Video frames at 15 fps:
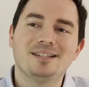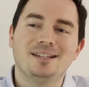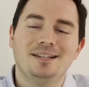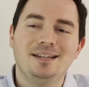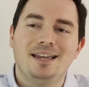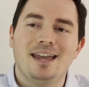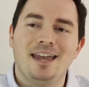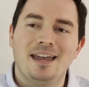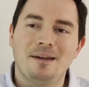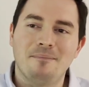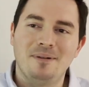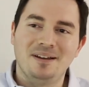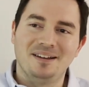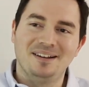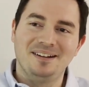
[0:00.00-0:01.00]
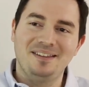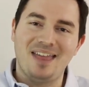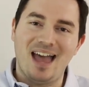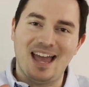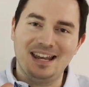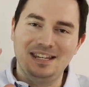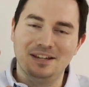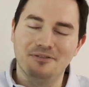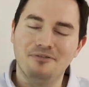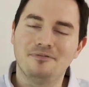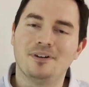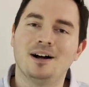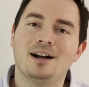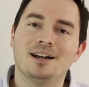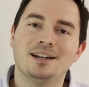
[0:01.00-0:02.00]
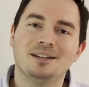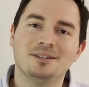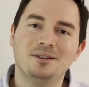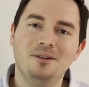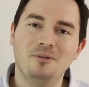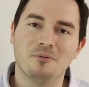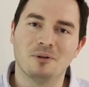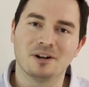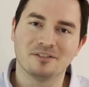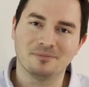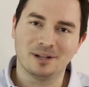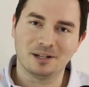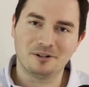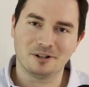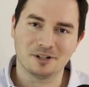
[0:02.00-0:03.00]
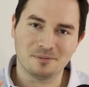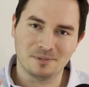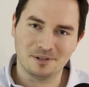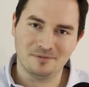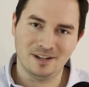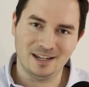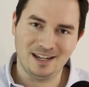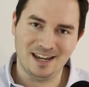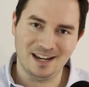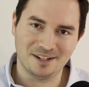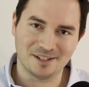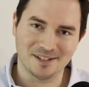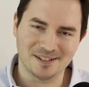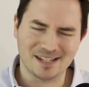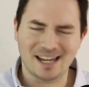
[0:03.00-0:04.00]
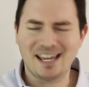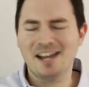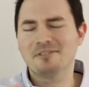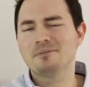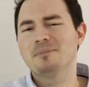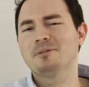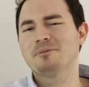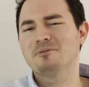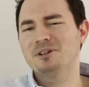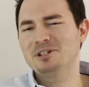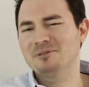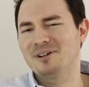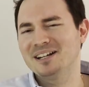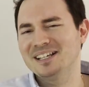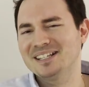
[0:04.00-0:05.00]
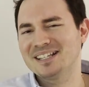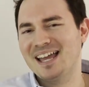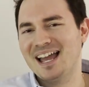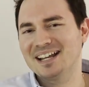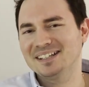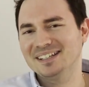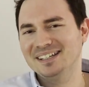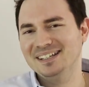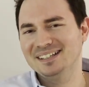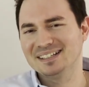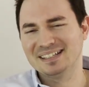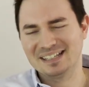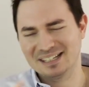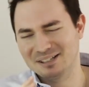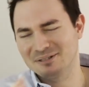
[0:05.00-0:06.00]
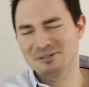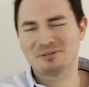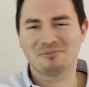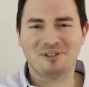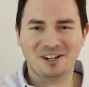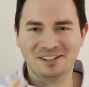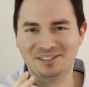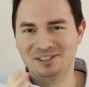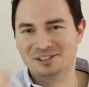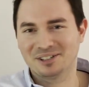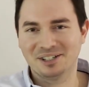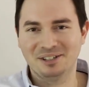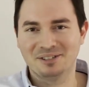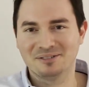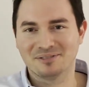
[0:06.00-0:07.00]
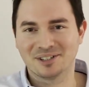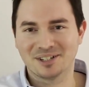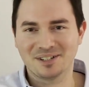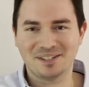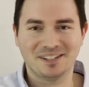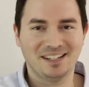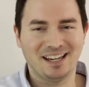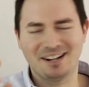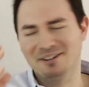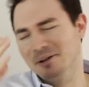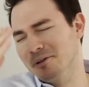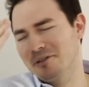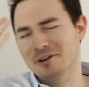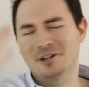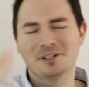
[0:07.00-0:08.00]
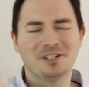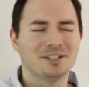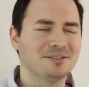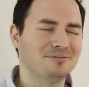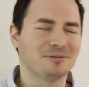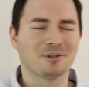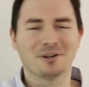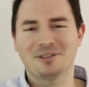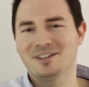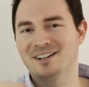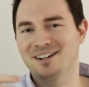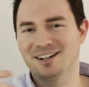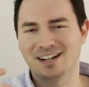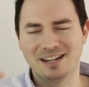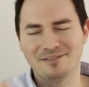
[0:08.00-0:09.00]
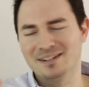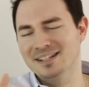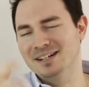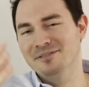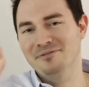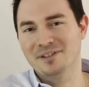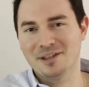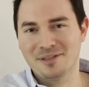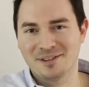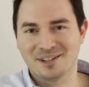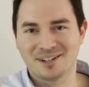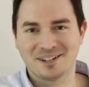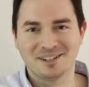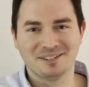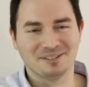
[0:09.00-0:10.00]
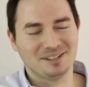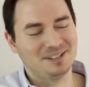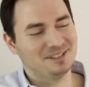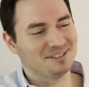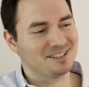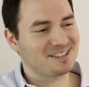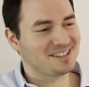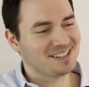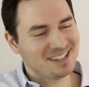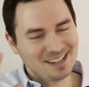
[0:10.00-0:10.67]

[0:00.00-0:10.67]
is a game that defines one of my Christmas vacations. I can't remember which one exactly. It was one during university. I don't know, third year, fourth year. I even did a fifth year, which was,